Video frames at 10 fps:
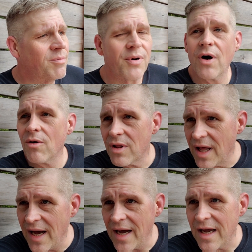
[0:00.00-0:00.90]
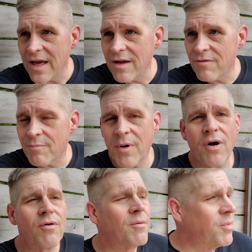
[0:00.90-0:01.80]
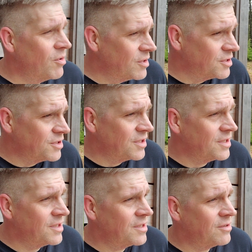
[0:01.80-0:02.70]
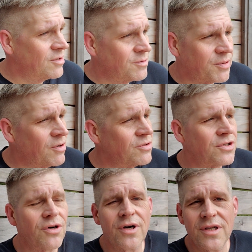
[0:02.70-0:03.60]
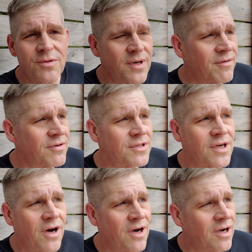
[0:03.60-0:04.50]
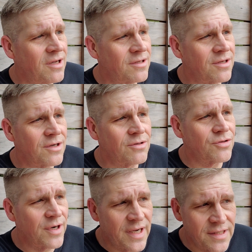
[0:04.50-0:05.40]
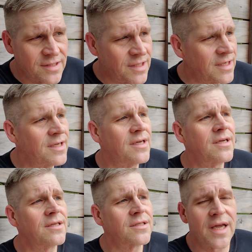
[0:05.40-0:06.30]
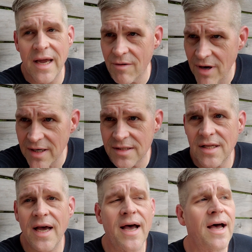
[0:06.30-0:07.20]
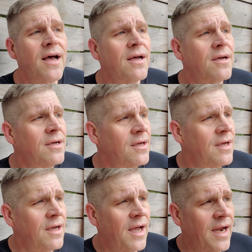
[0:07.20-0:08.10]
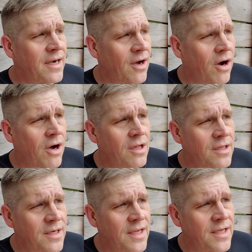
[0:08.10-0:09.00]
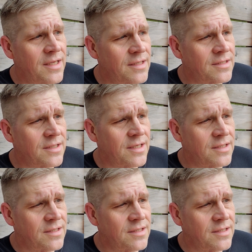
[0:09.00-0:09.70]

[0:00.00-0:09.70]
pro-life, pro-abortion, or pro-choice, whatever it's called, trans this, gay rights that. And all it is